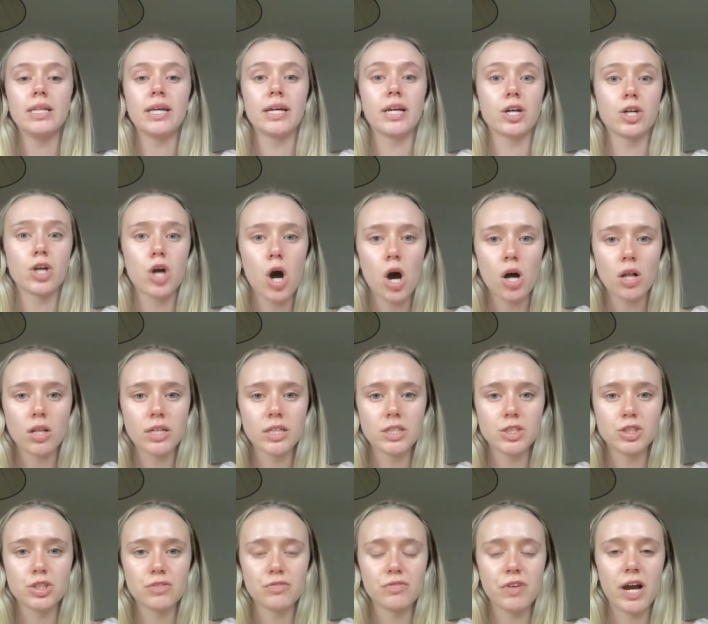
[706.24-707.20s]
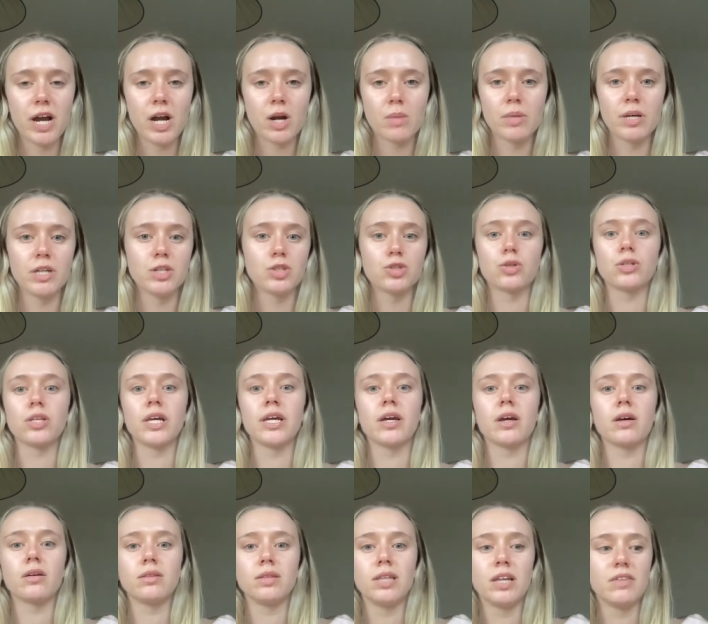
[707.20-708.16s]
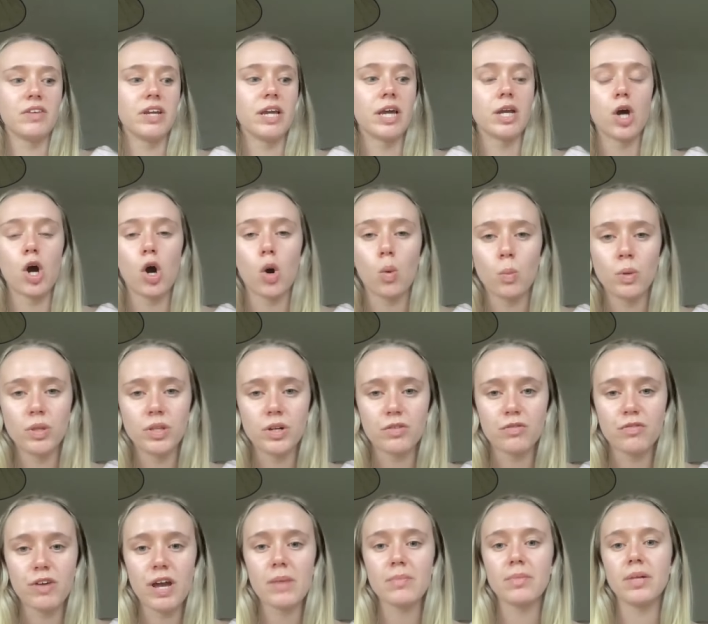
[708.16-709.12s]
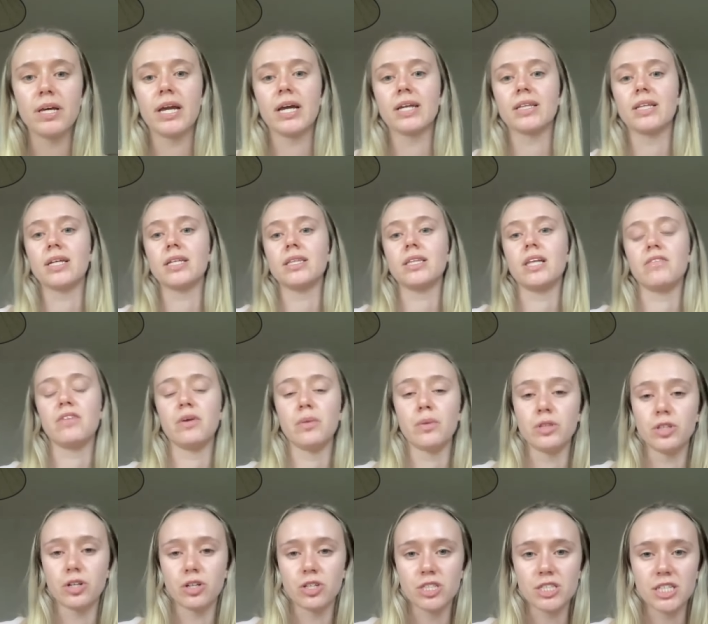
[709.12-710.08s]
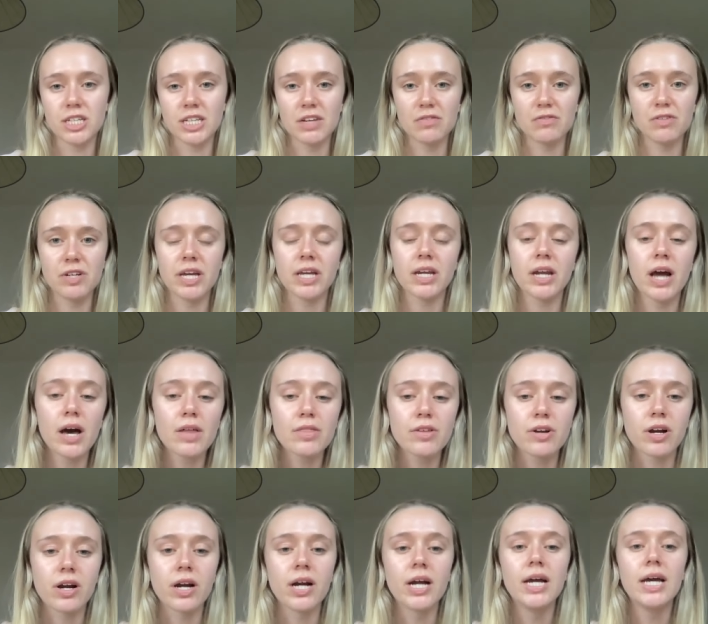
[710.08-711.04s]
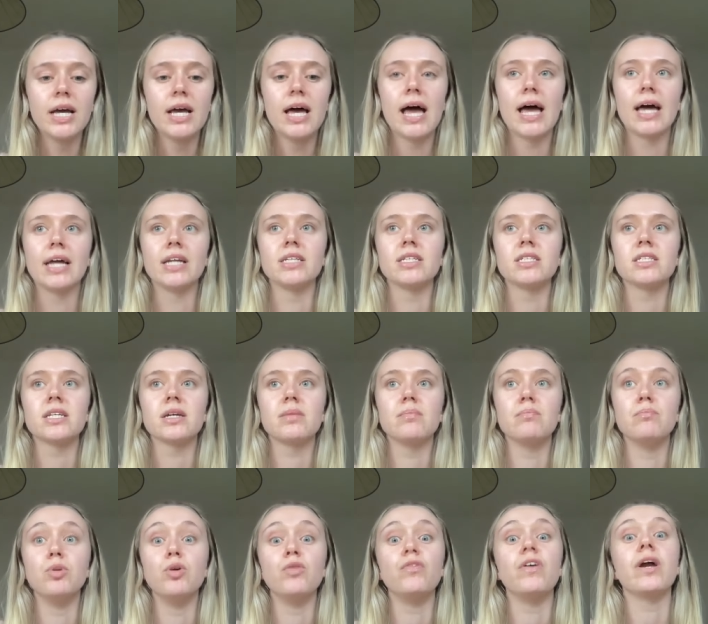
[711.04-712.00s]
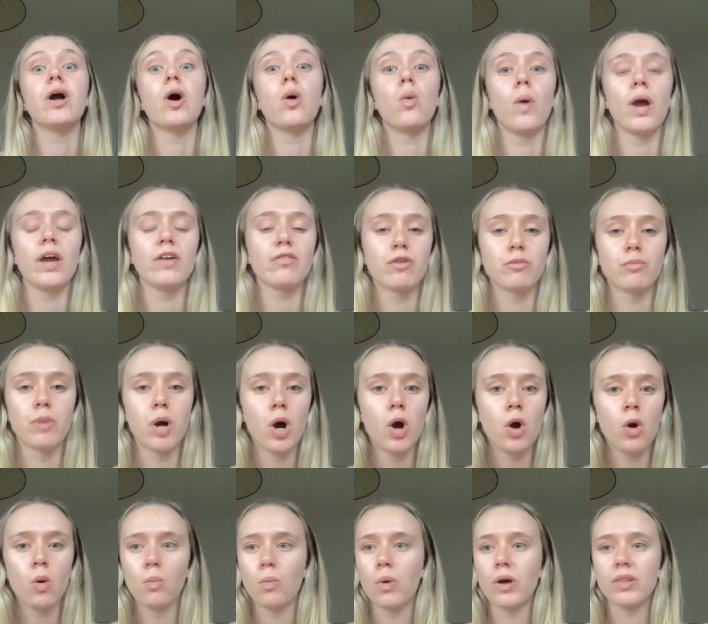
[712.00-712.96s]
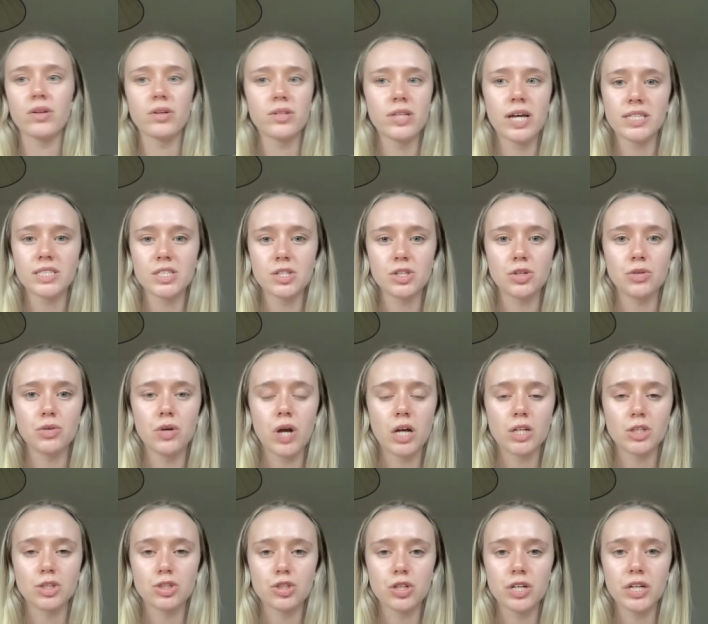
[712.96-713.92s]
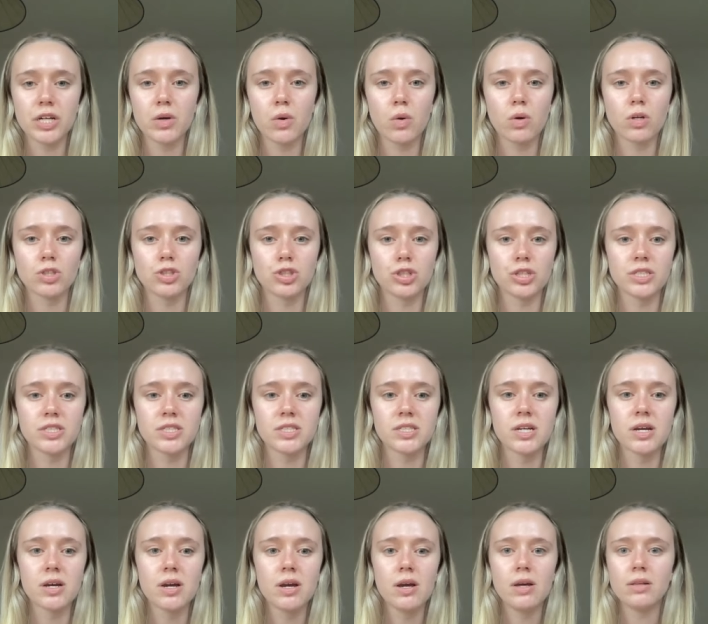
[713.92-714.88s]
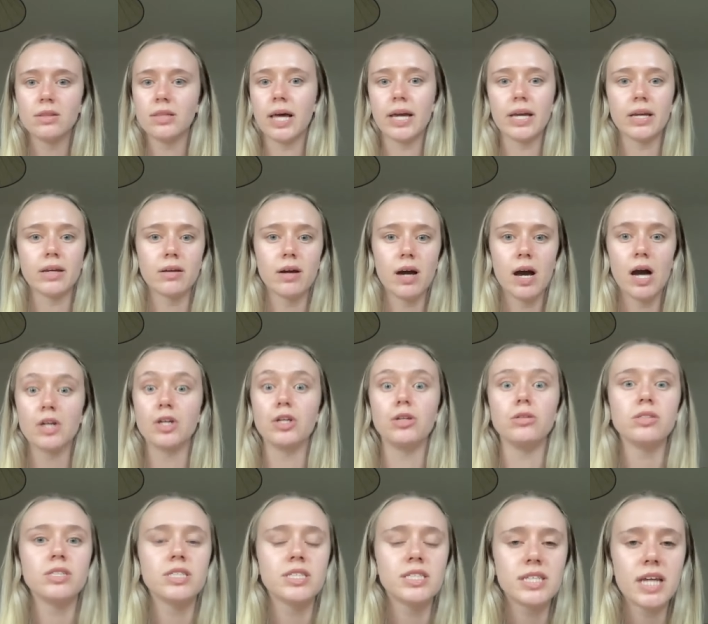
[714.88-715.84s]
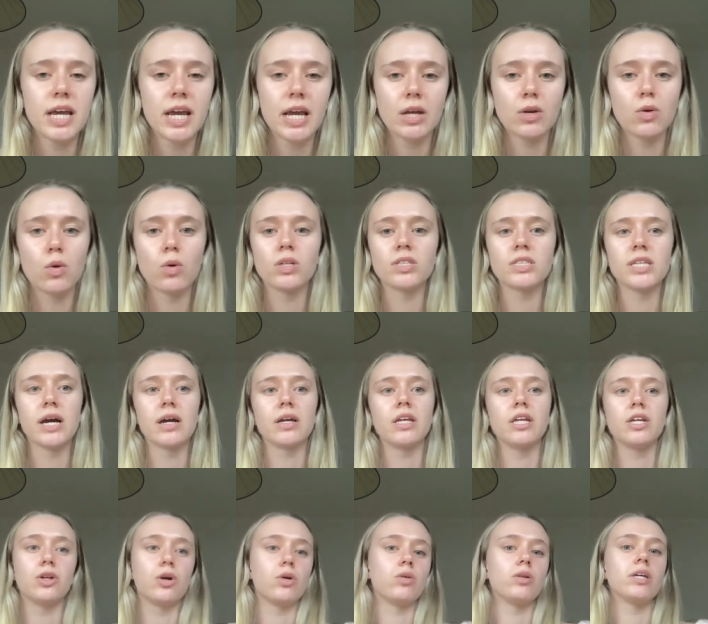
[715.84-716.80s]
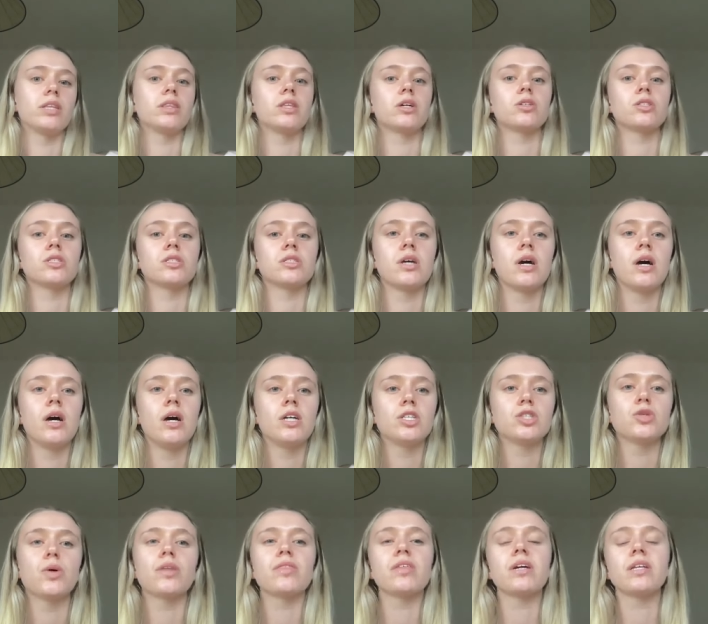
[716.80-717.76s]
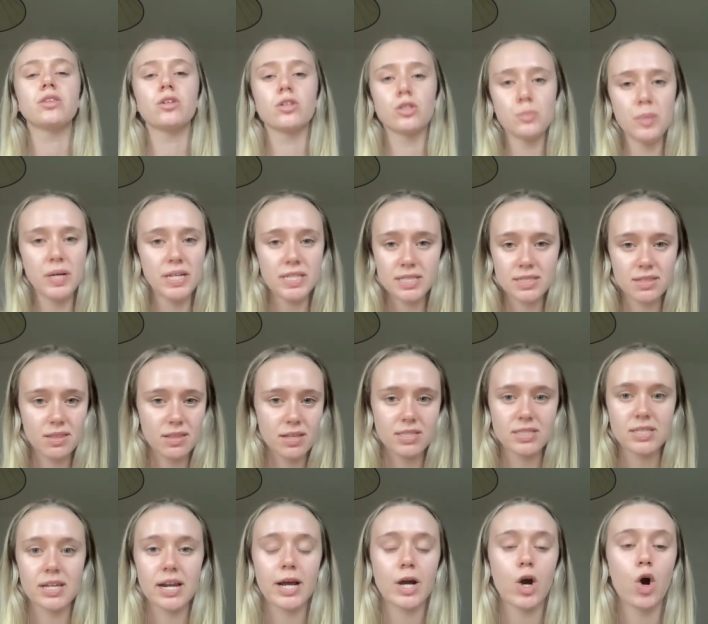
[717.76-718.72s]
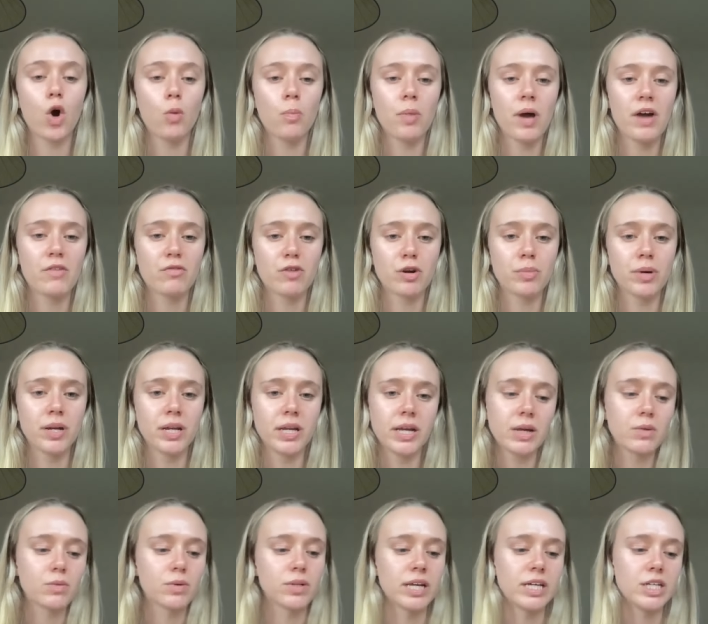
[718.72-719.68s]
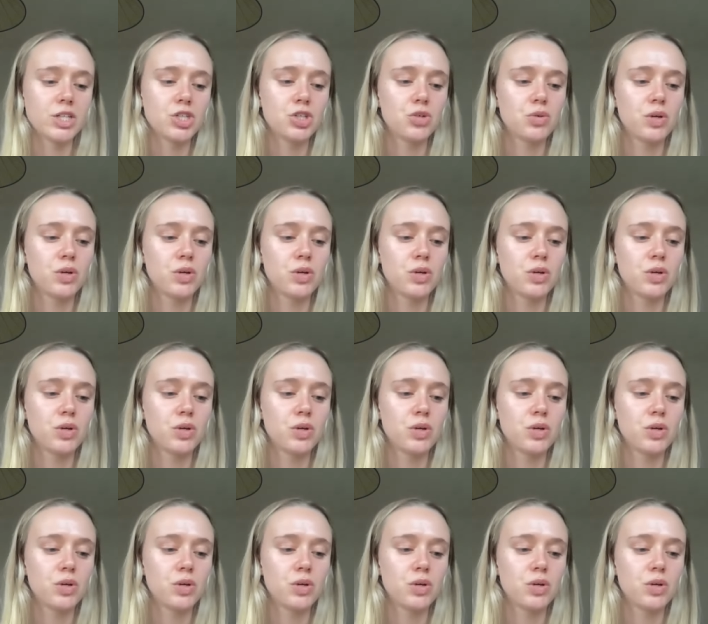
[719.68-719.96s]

like a college environment or like living at home with your family and then living with your significant other and moving away from home whether that's a new country or just like a new state or de- you know like there's so i think there's pieces of this that i hope everybody can relate to